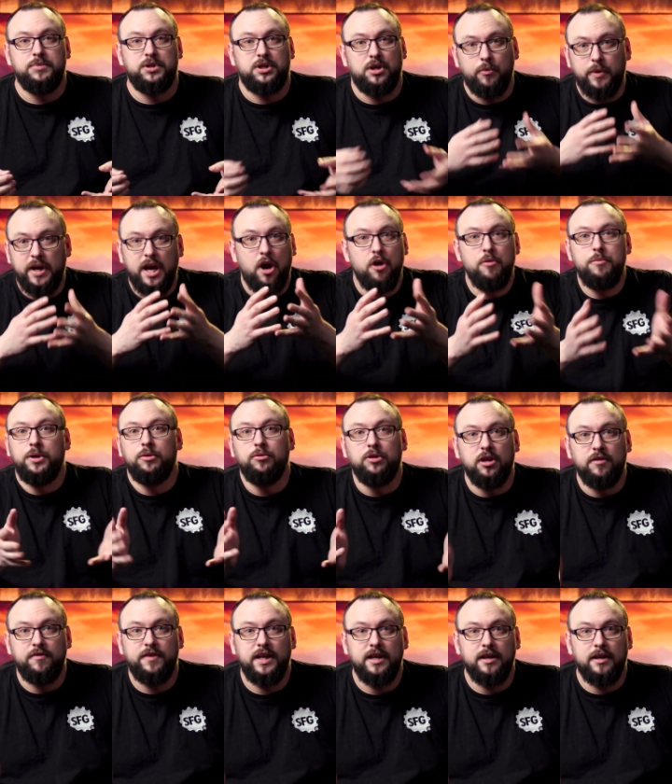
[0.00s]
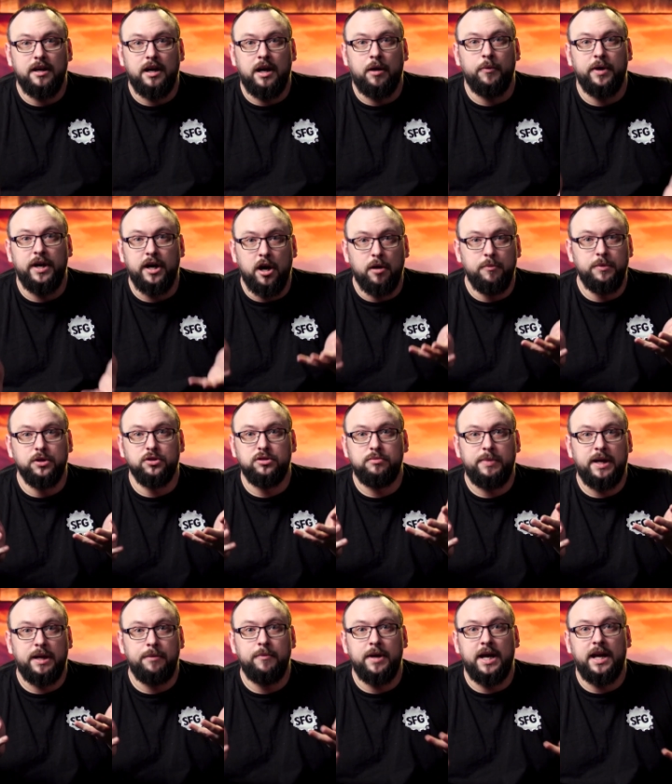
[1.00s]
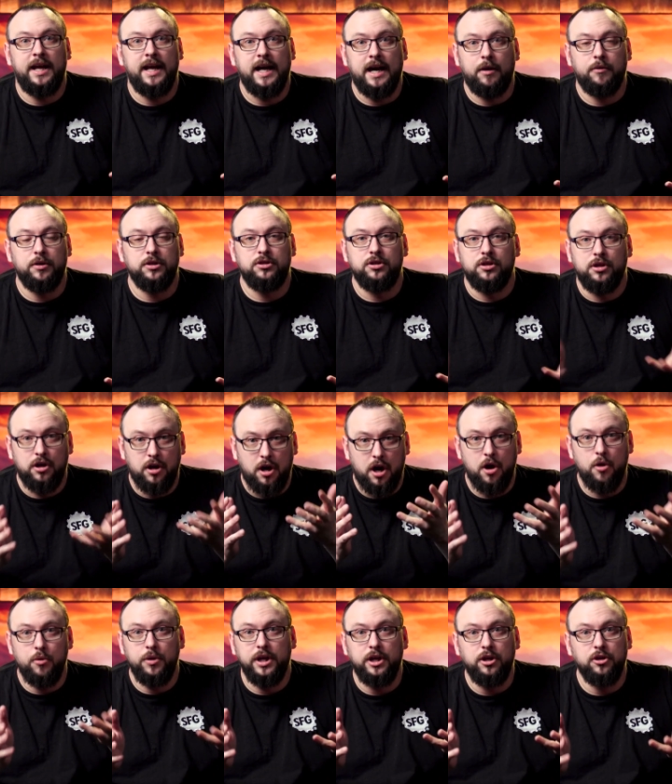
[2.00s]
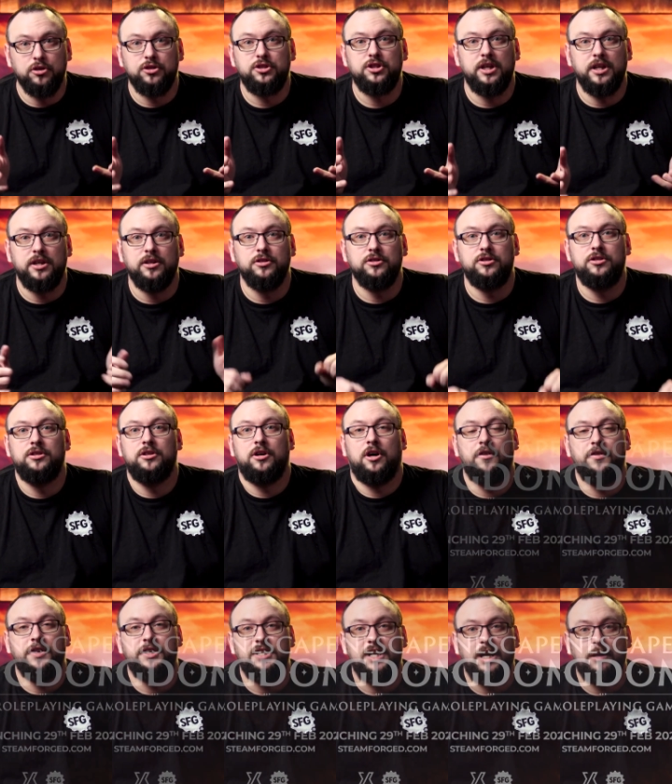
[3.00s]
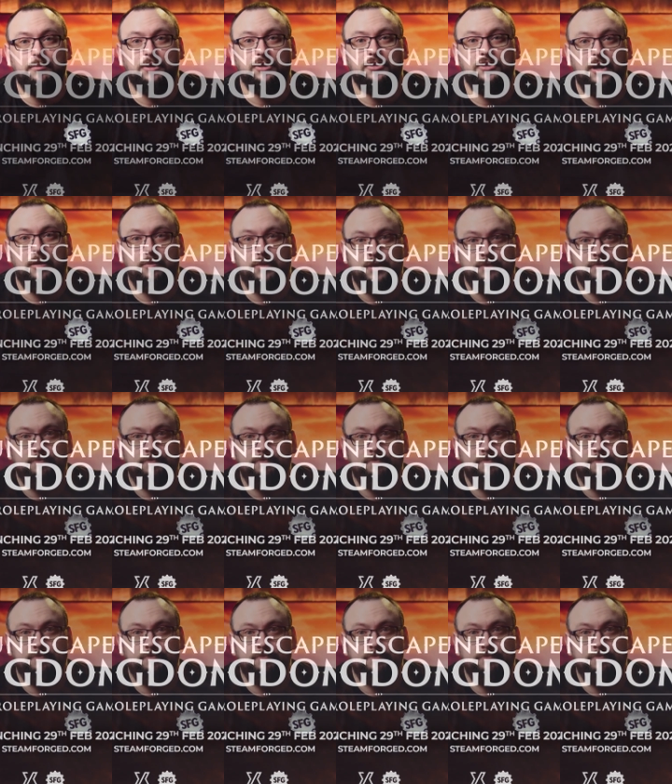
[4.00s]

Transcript: So we hope you love it, and we hope you'll spend many hours honing your skills on the tabletop.